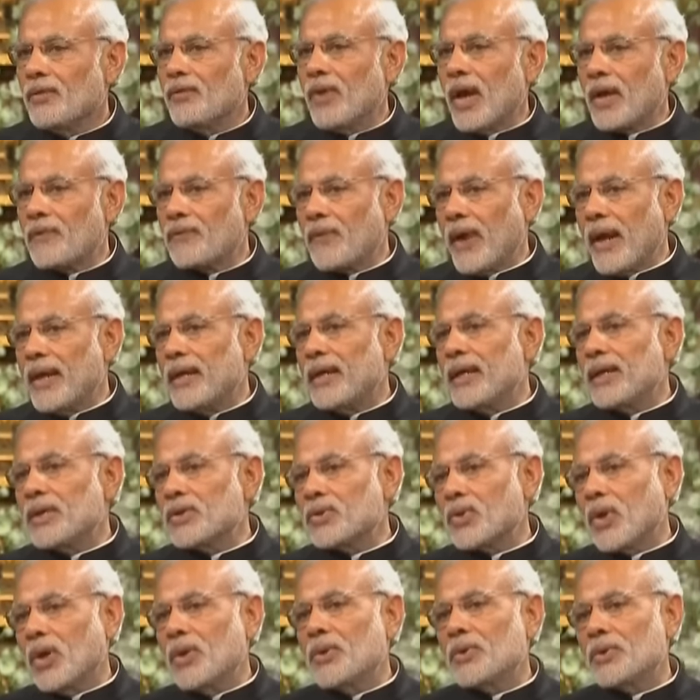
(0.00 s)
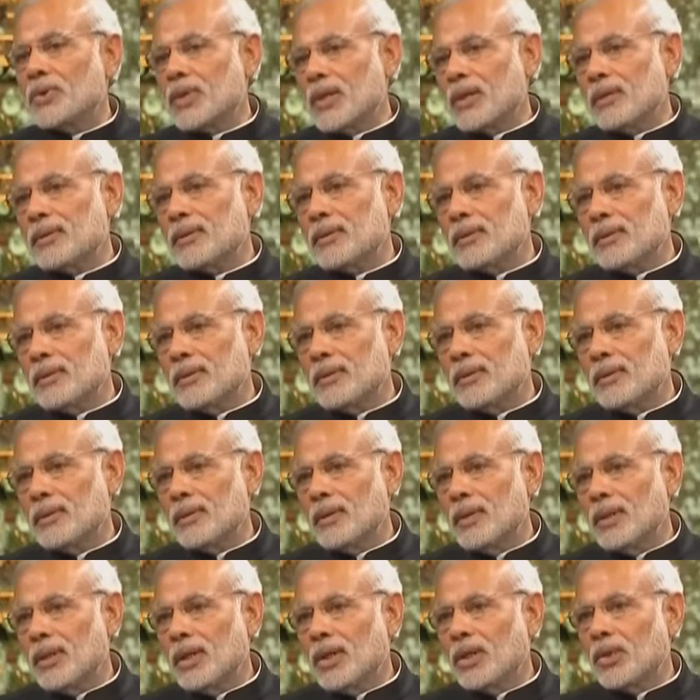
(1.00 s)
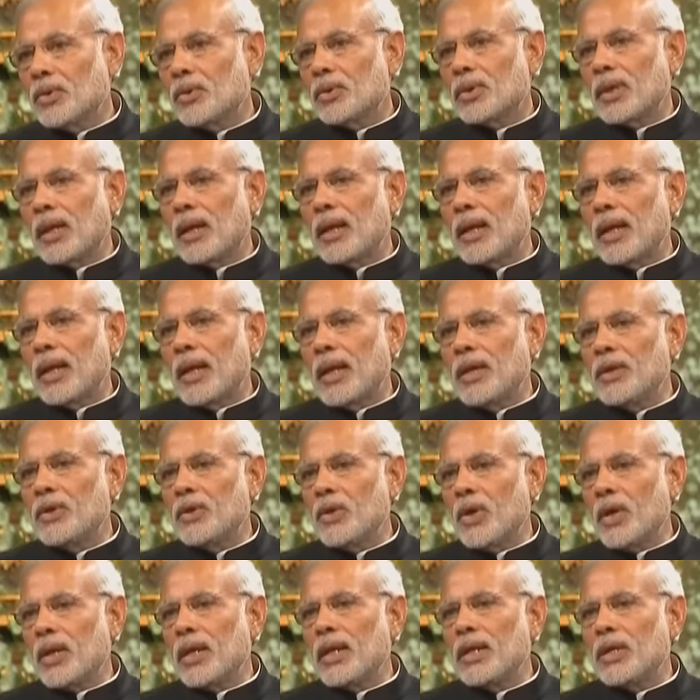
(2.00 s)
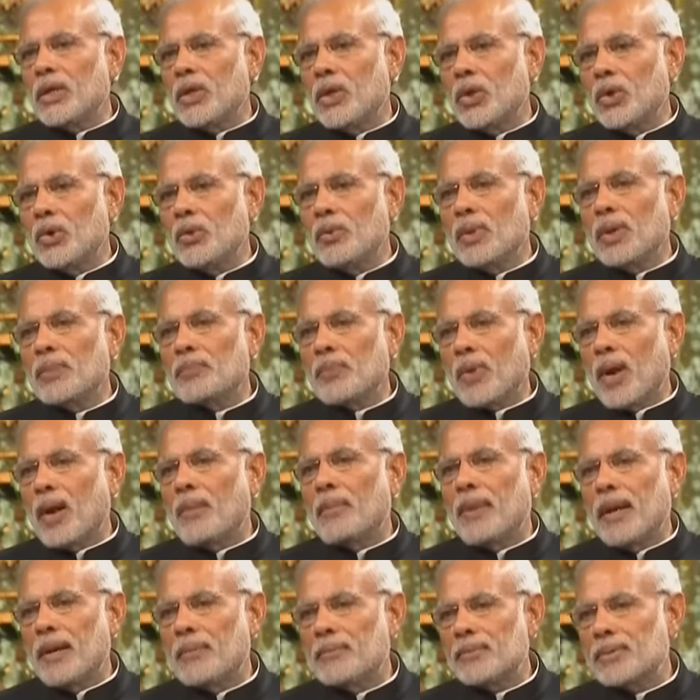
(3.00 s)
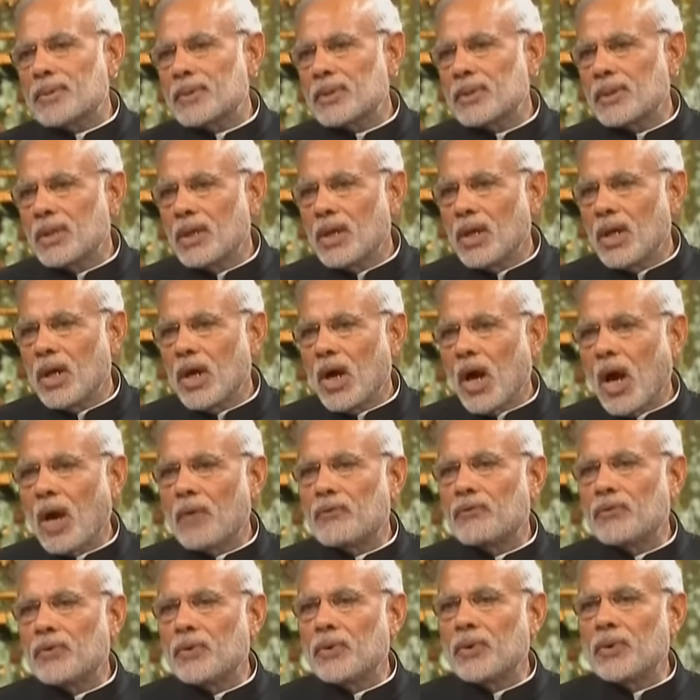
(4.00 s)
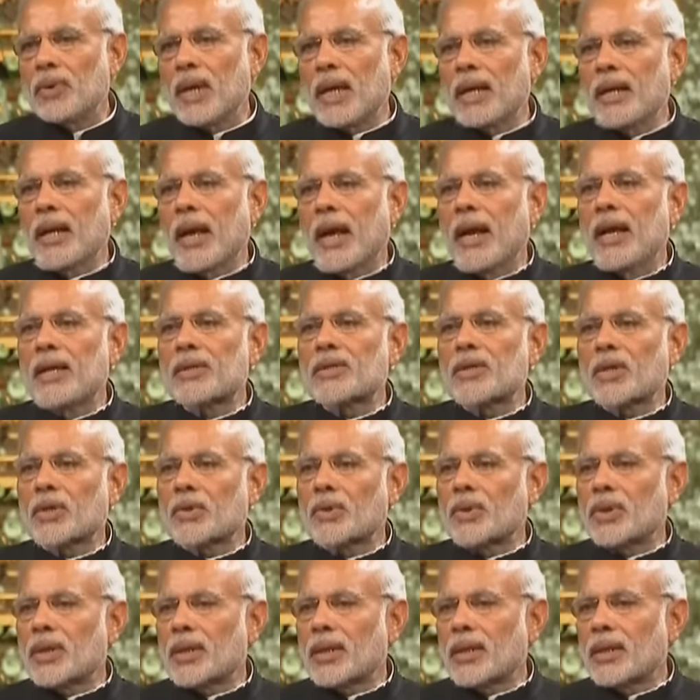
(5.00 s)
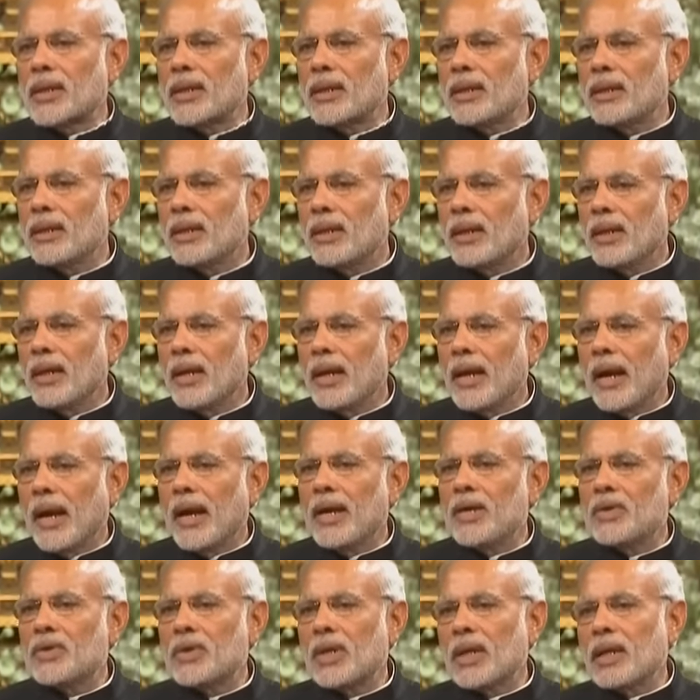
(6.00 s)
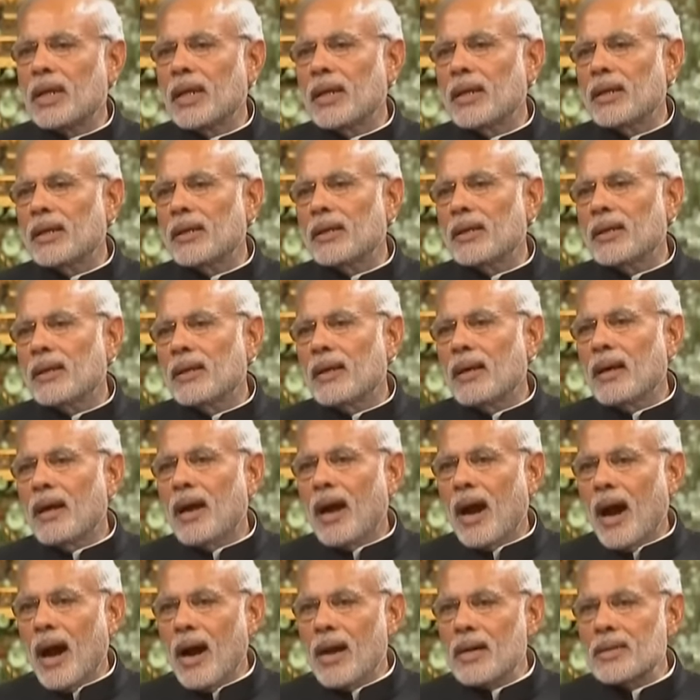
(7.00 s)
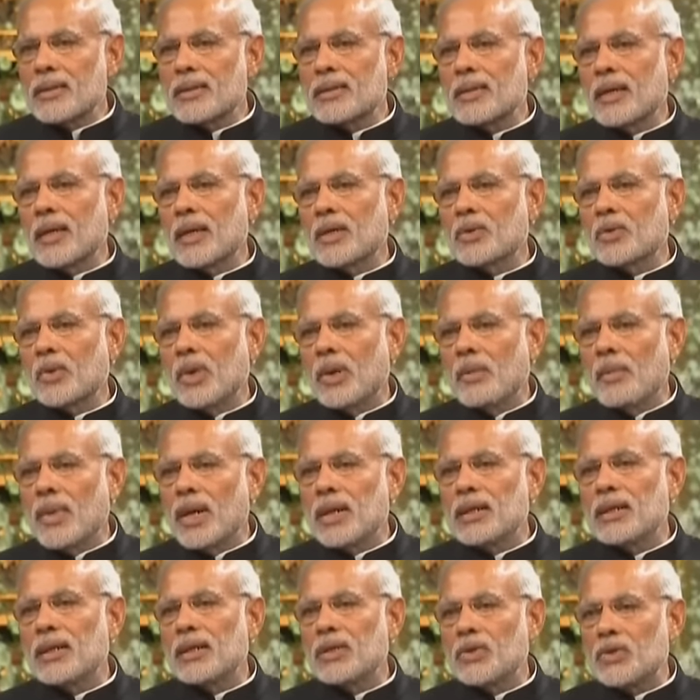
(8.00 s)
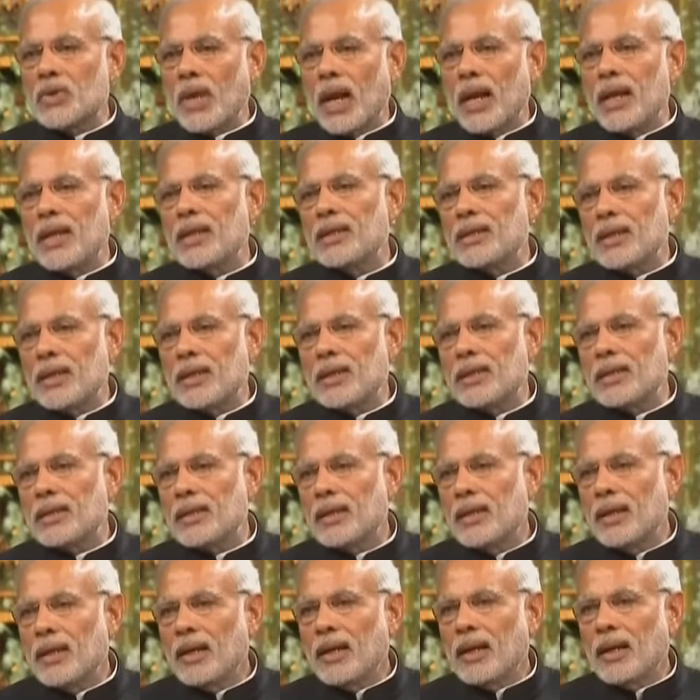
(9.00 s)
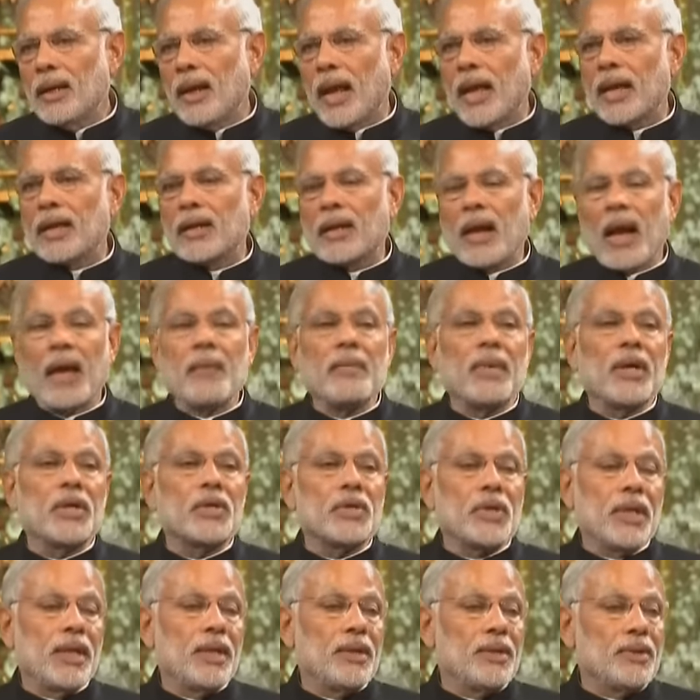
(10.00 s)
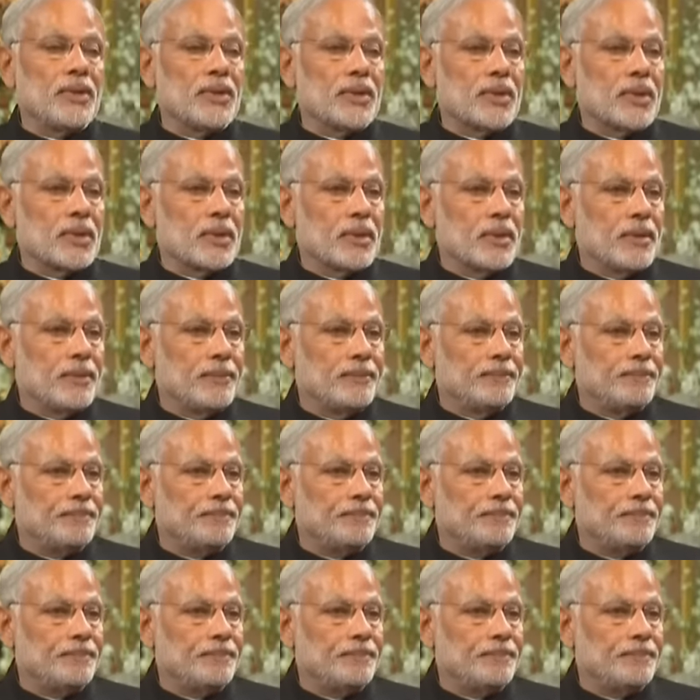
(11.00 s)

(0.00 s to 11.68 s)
We are finding solutions to the enduring human problems of food and health security and seeking answer to emerging challenges like climate change.